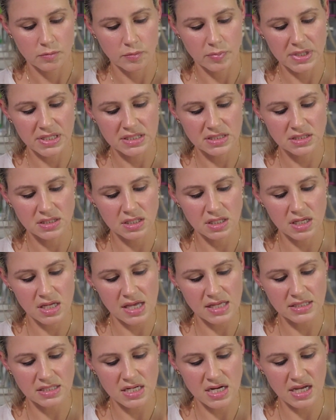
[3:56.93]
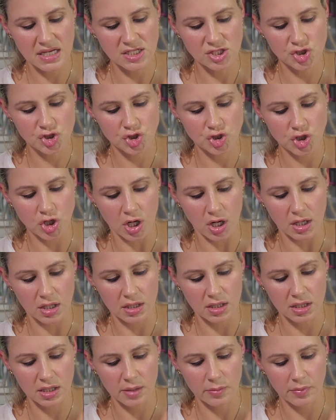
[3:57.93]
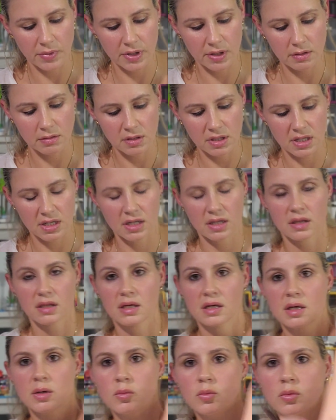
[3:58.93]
but it's a nice chocolatey brown, and I think it